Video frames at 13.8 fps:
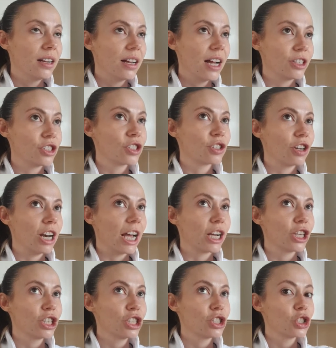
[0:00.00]
I just got
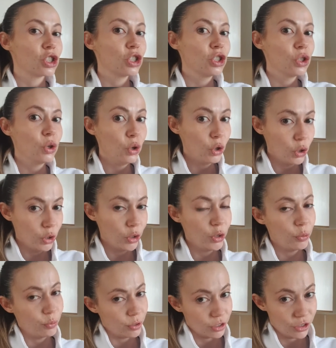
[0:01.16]
like
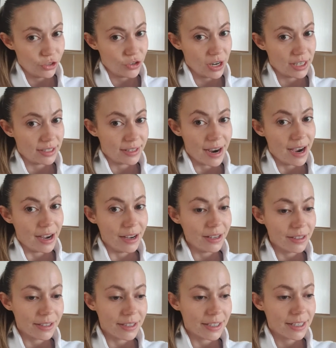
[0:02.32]
super stressed
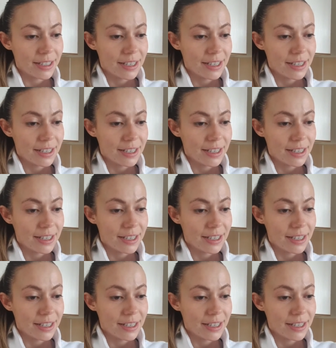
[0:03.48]
out